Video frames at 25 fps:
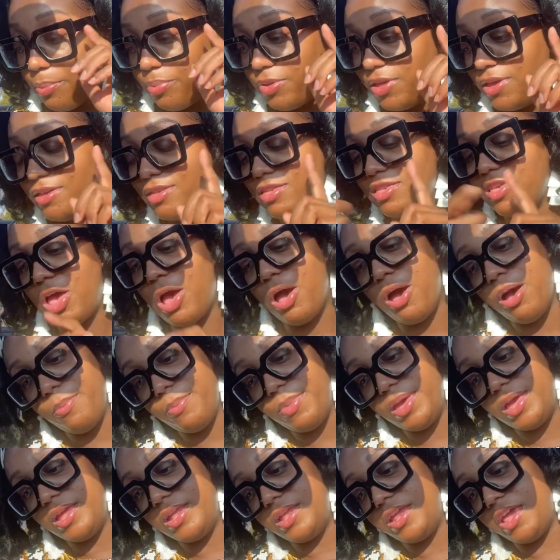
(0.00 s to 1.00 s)
Please
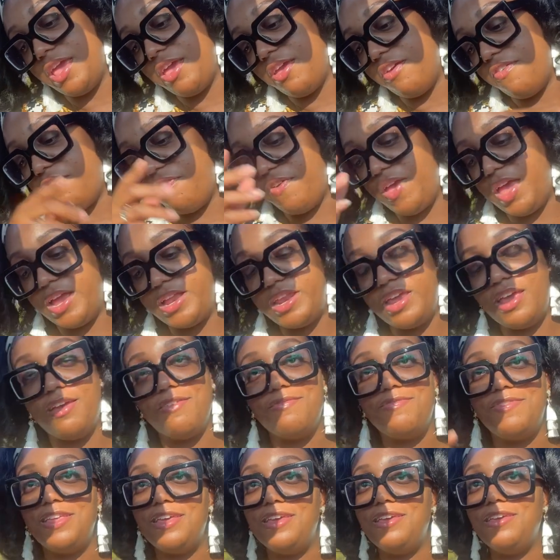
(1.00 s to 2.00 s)
comment if any
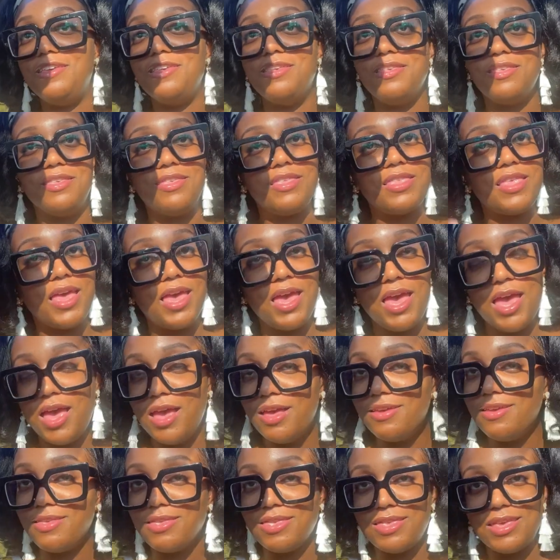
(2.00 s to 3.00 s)
of these
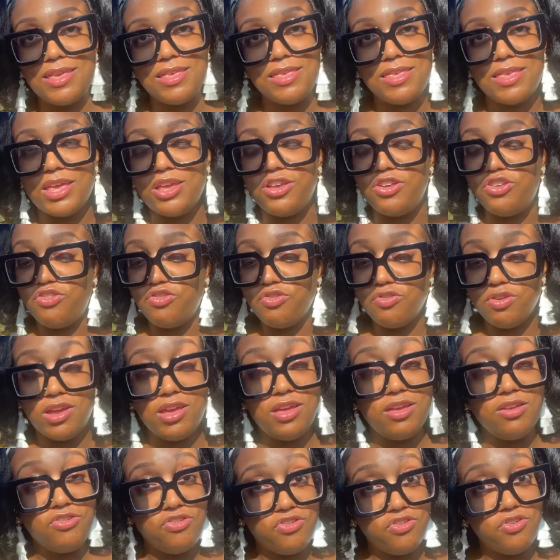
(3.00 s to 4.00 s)
scents
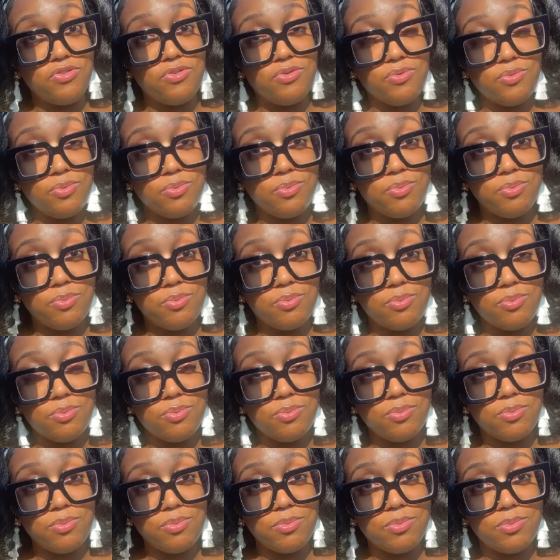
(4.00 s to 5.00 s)
intrigued you.
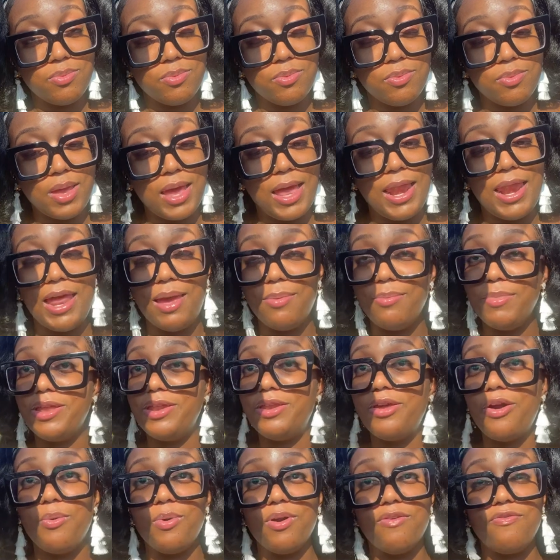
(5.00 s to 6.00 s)
Let me
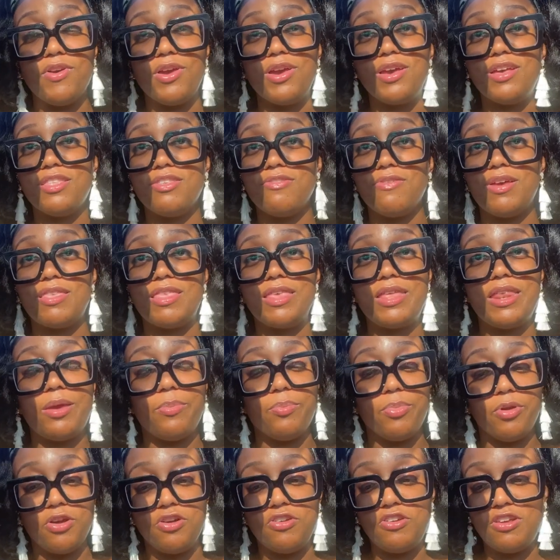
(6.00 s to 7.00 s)
know if you're interested in
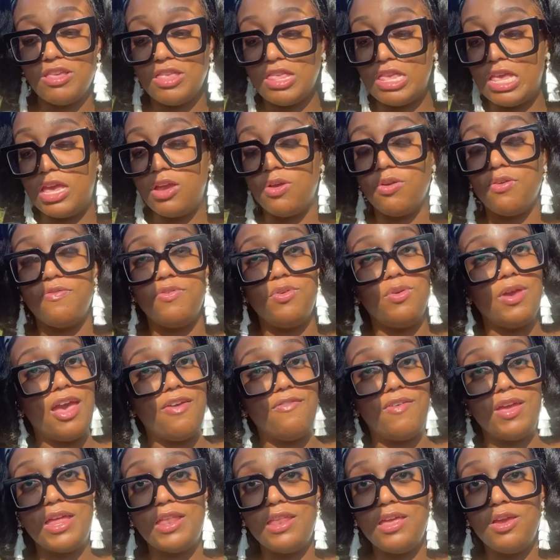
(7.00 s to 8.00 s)
purchasing or if you have
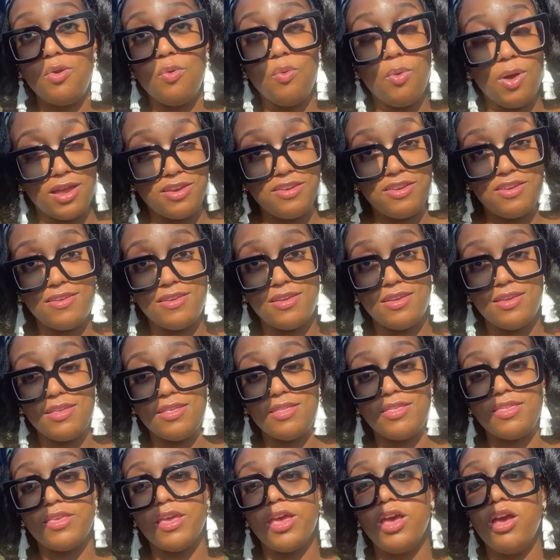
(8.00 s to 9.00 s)
any
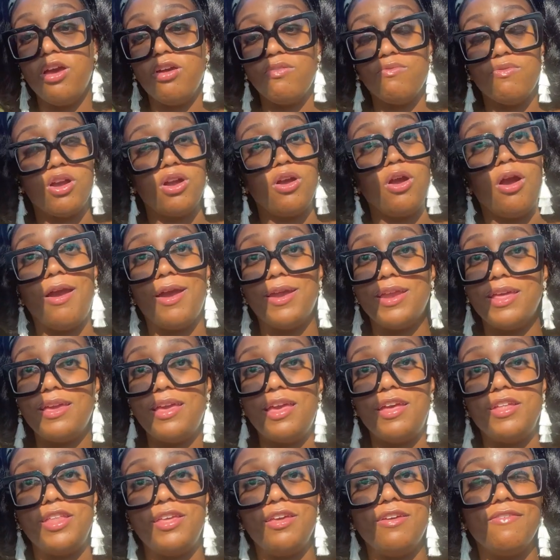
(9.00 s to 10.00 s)
questions regarding
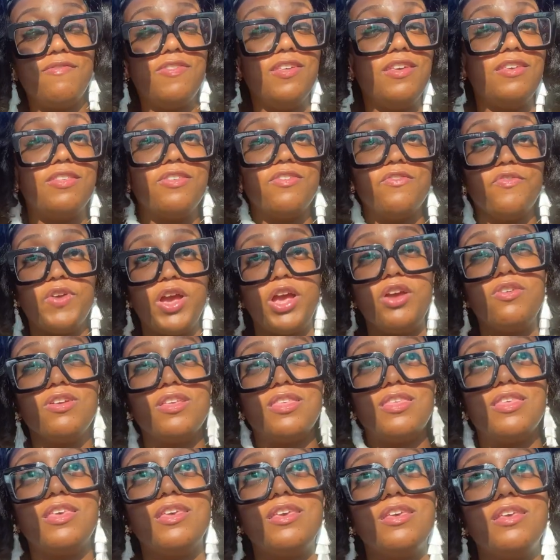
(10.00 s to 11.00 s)
any of these
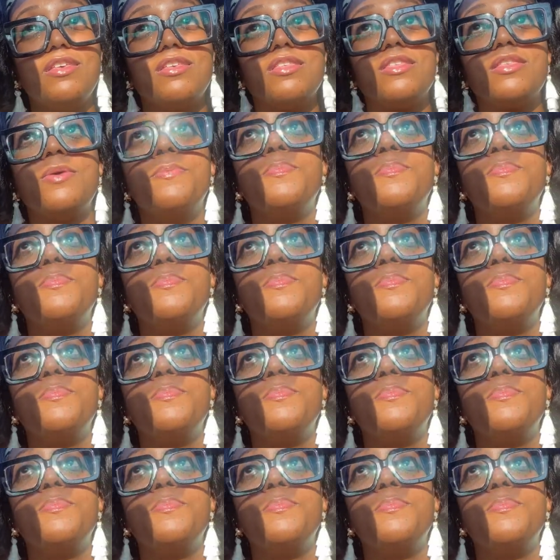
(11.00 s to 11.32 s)
fragrances.